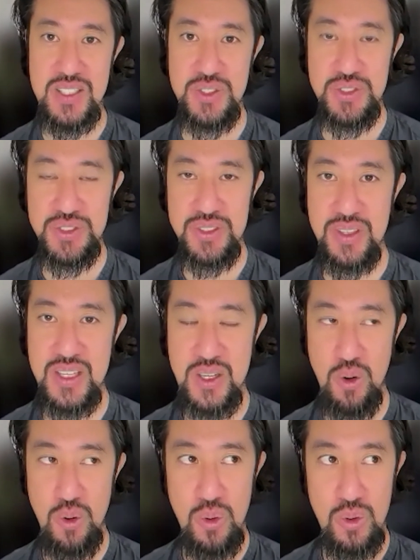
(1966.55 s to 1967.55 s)
is
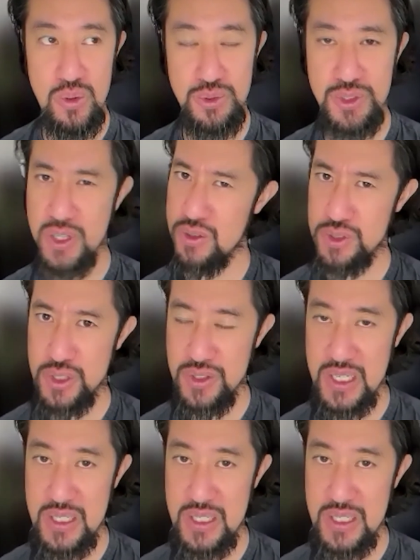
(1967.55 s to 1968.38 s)
the old culture that it